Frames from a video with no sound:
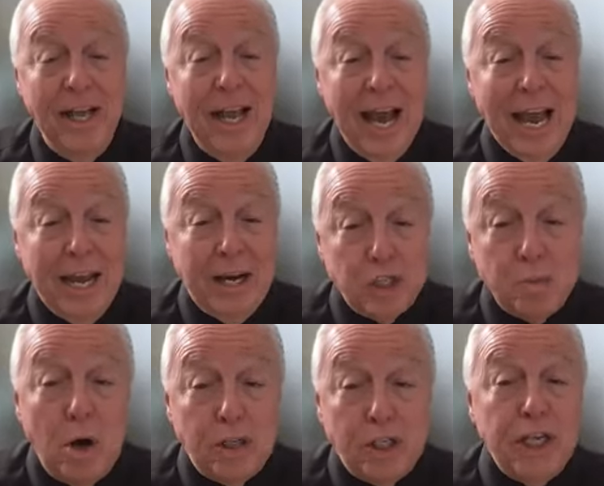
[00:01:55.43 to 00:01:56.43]
I had a
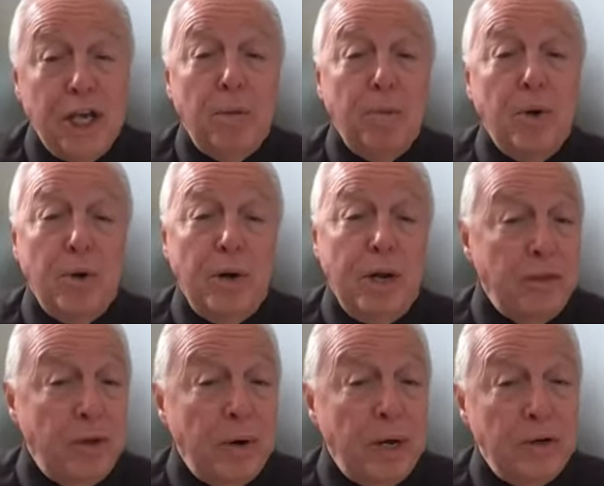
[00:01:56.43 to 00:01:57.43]
small sailboat and
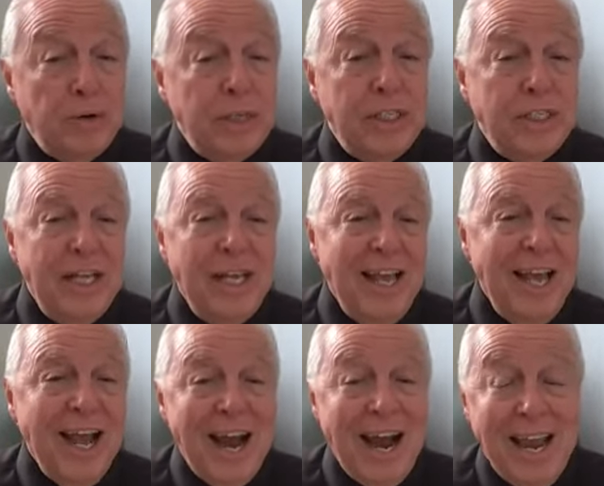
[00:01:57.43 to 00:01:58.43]
other interests.
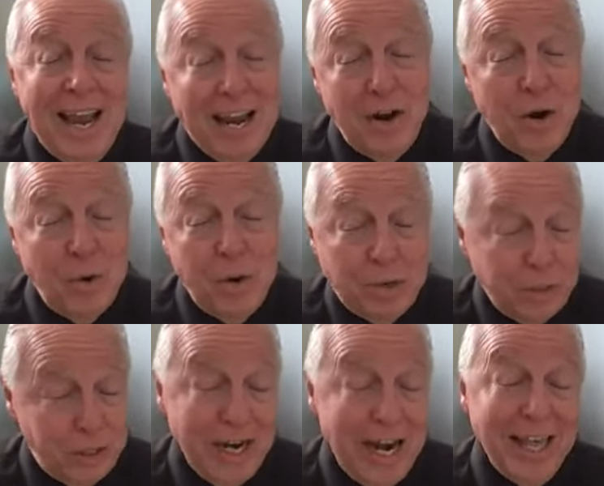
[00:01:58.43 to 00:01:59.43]
I had no
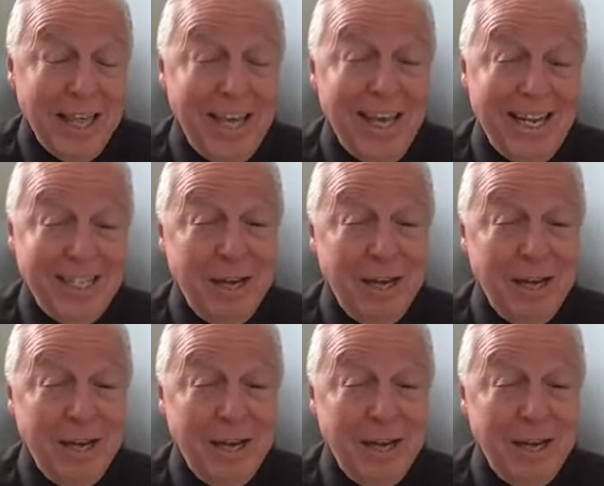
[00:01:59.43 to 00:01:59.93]
interest in anything because I